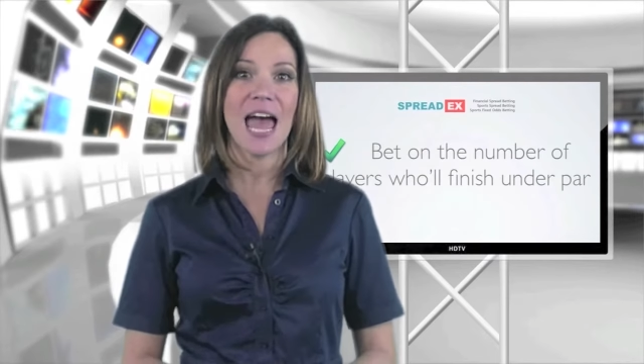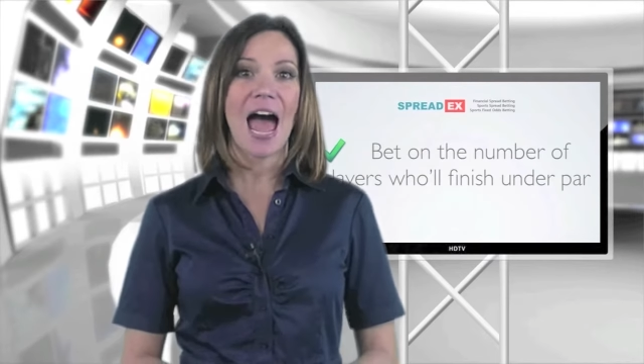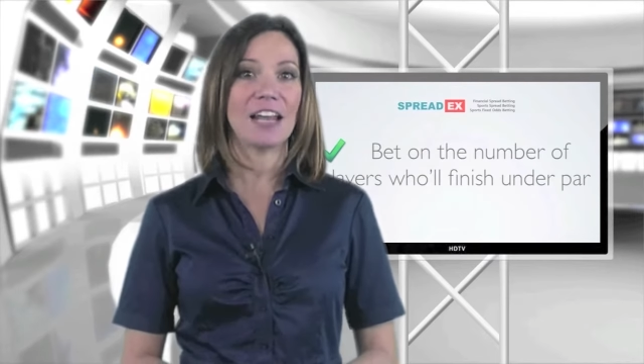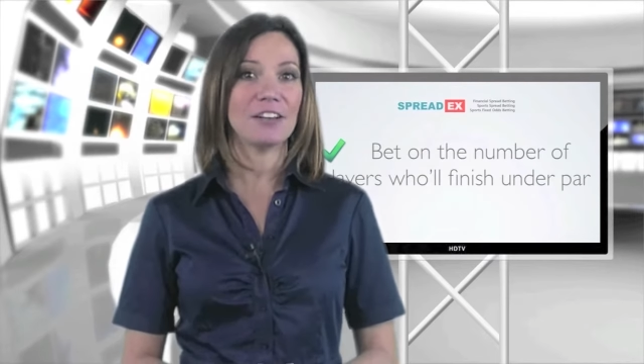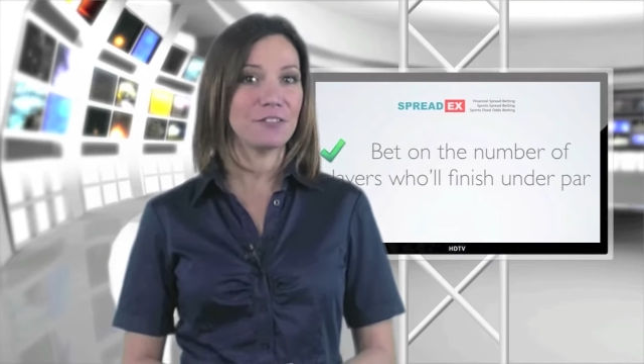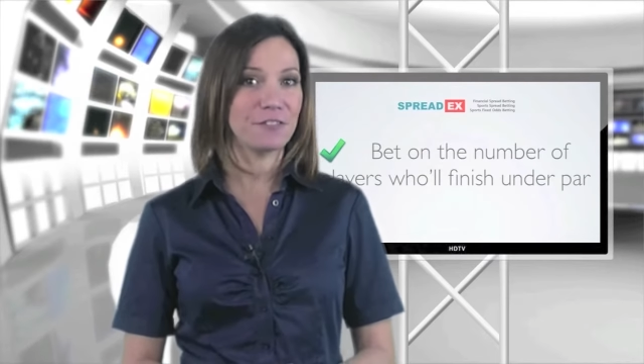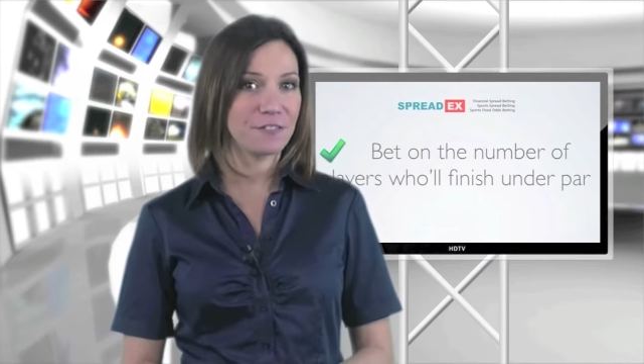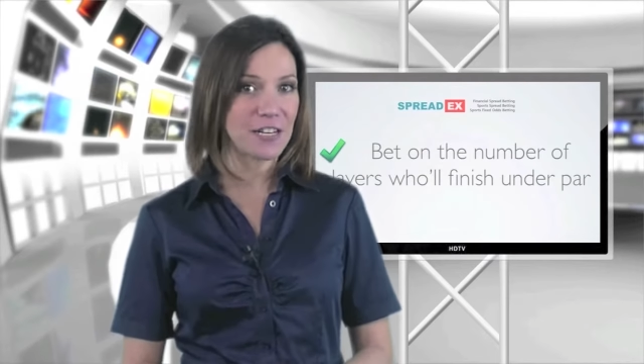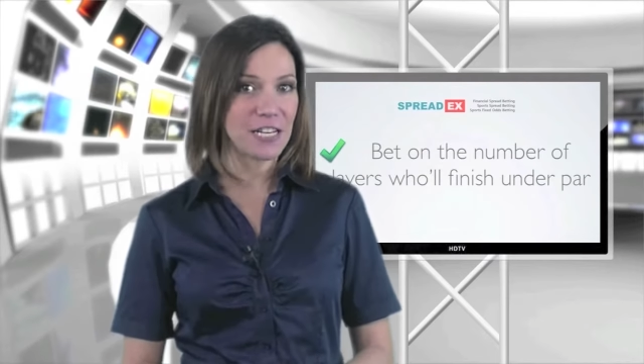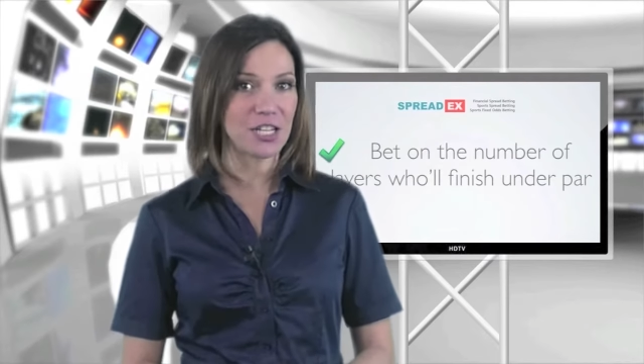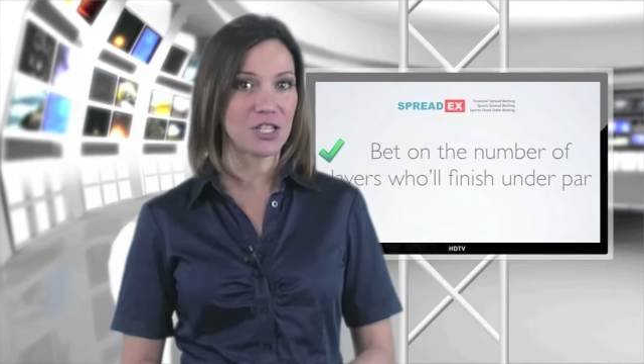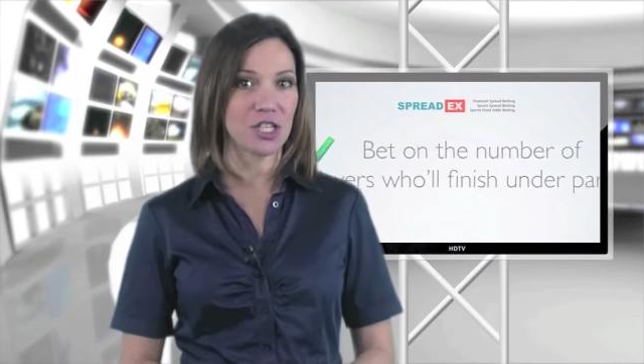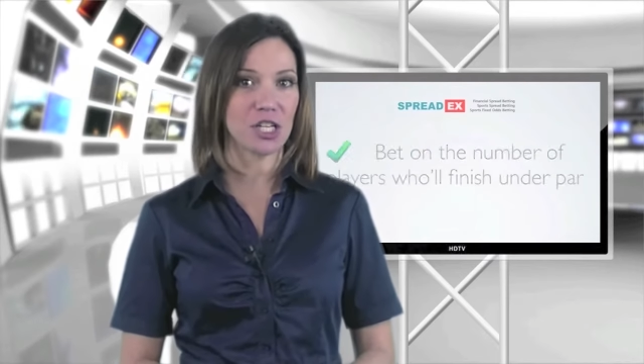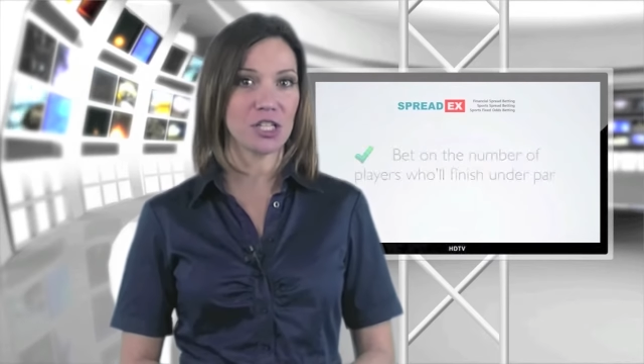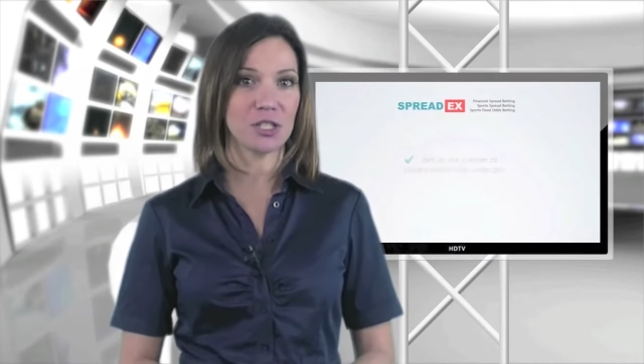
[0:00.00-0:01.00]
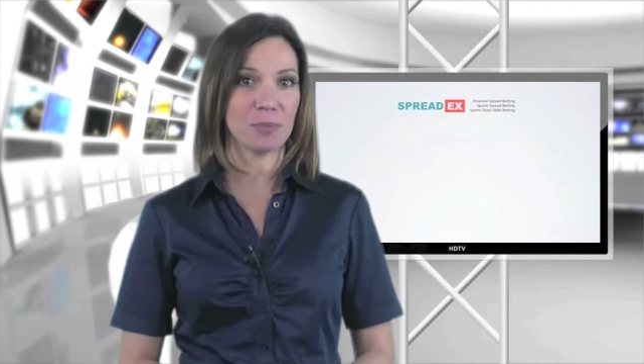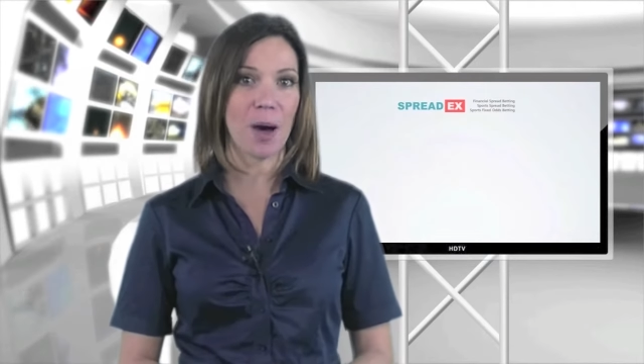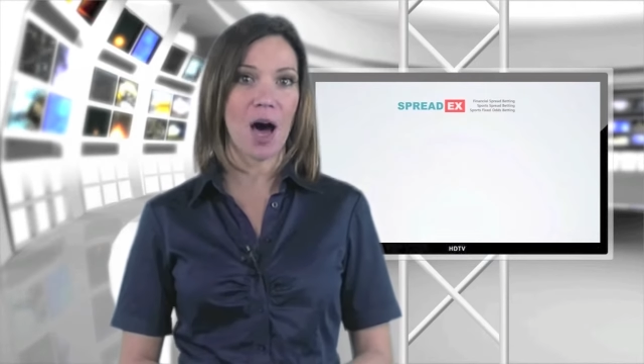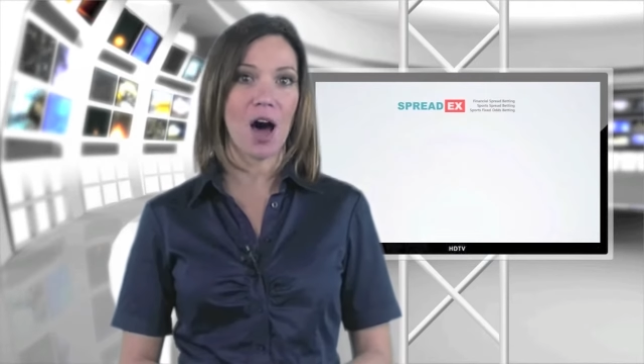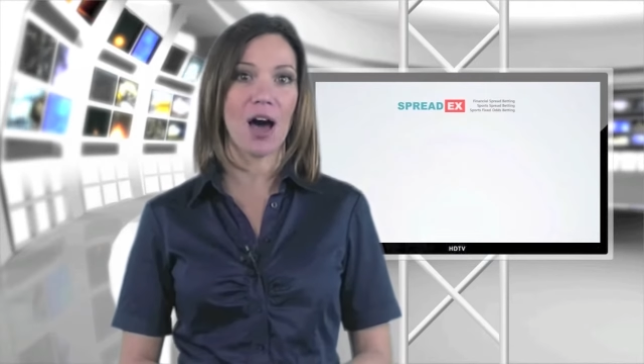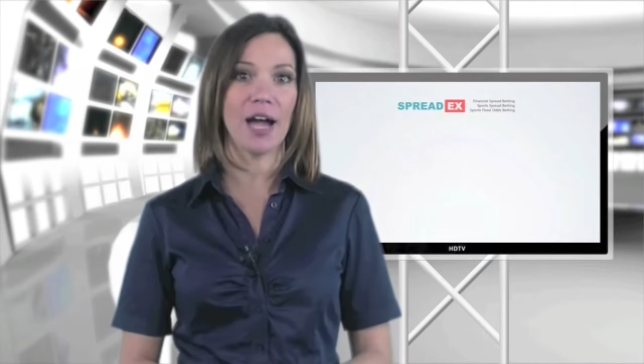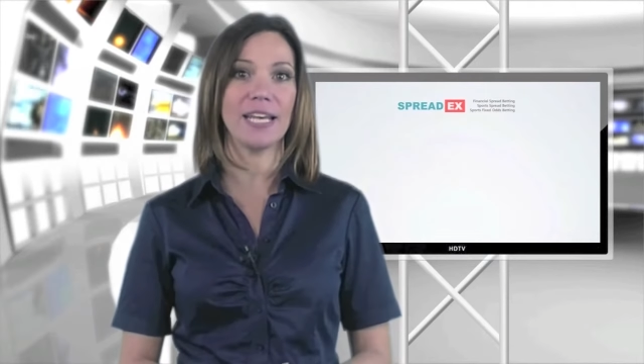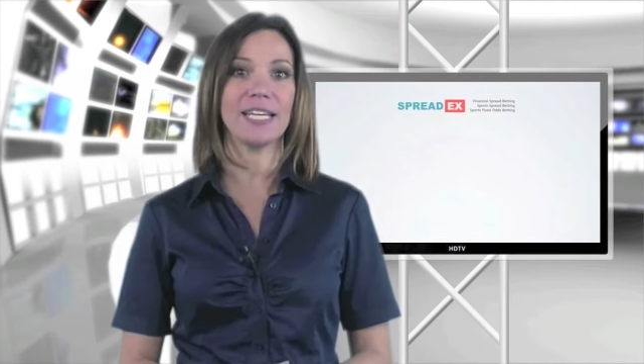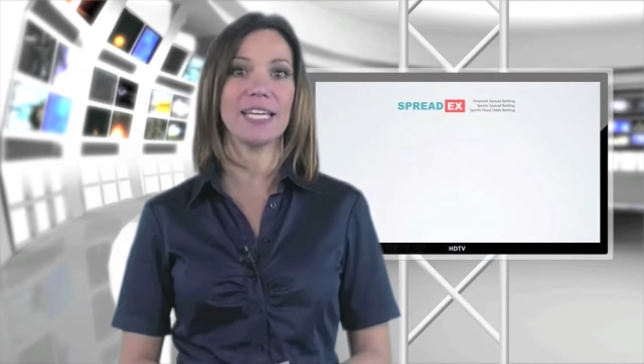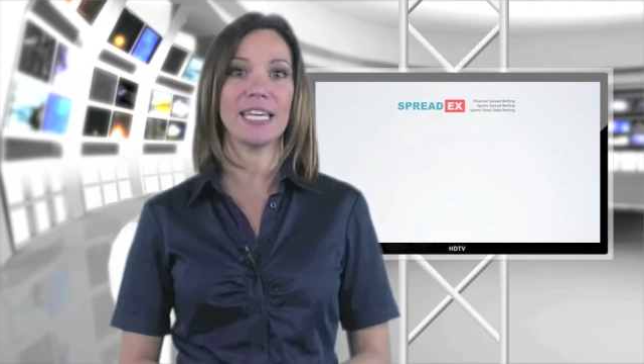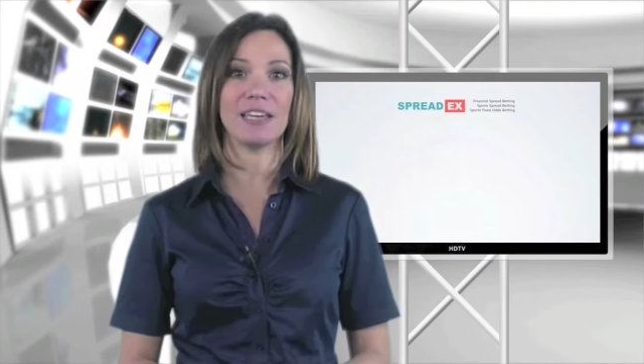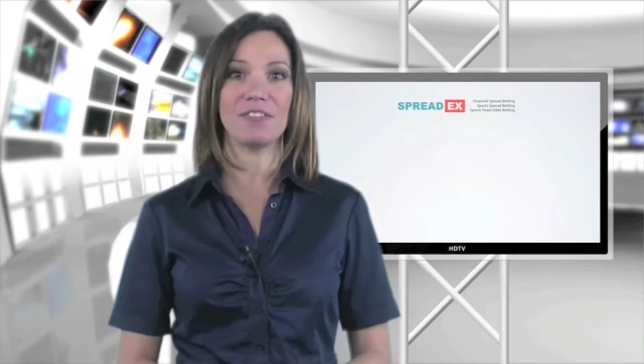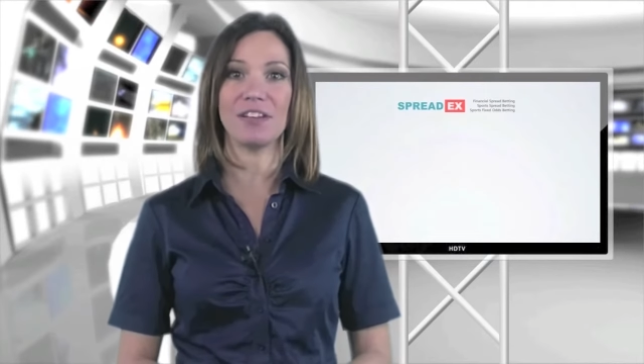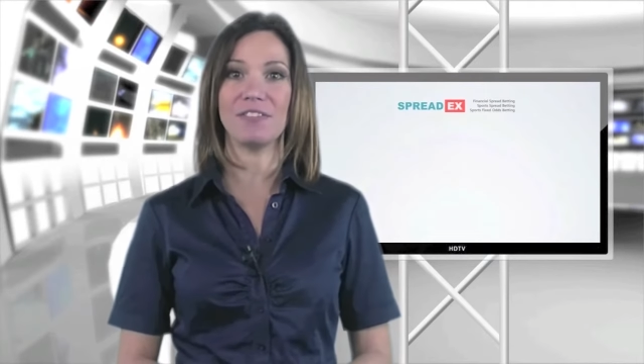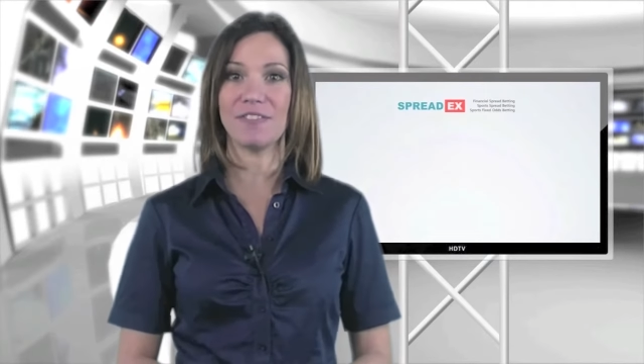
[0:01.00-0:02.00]
and finish under par in a
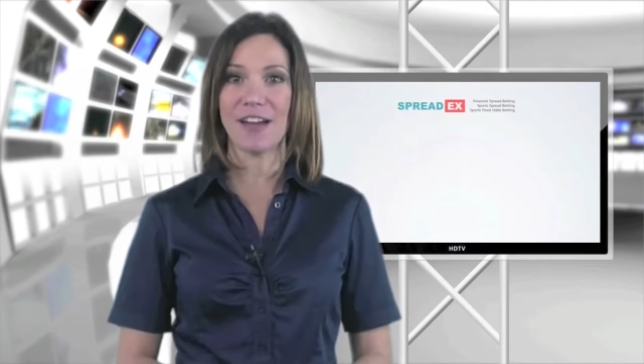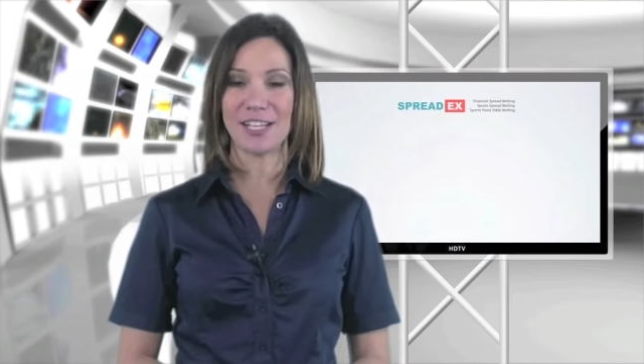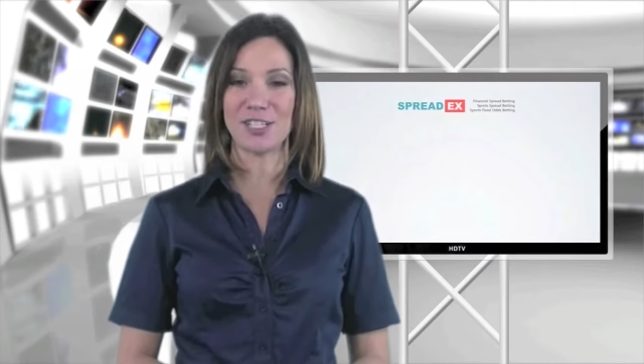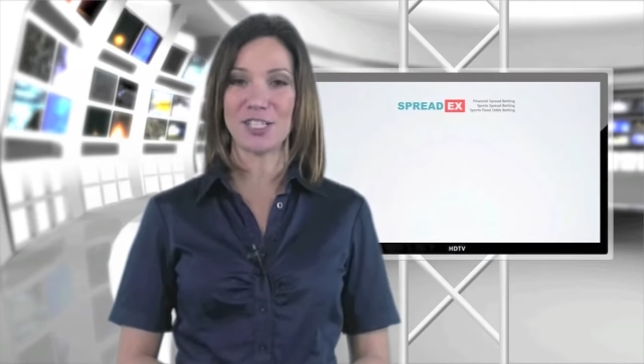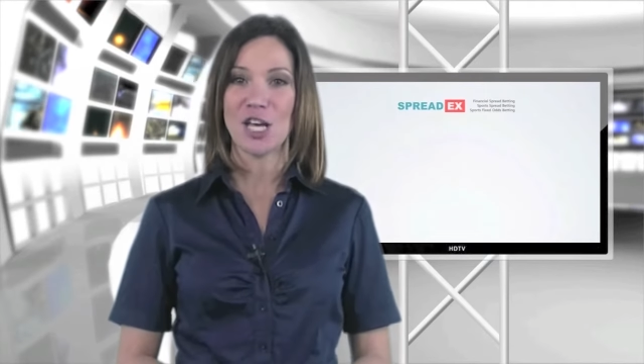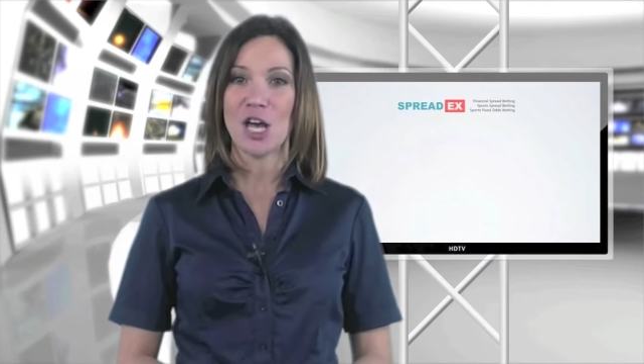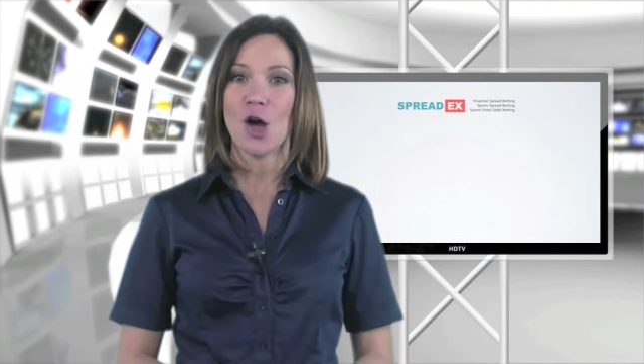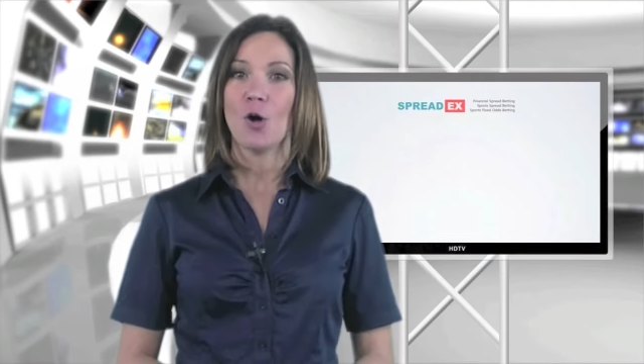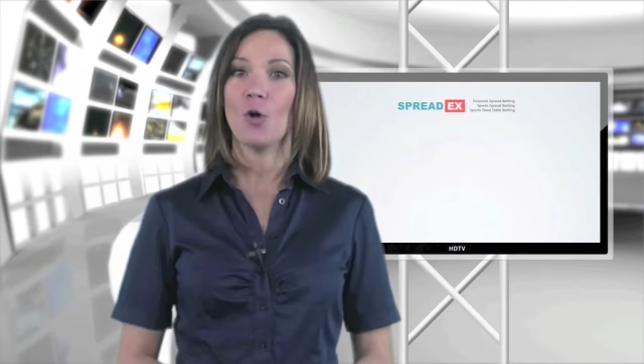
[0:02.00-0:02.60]
given event,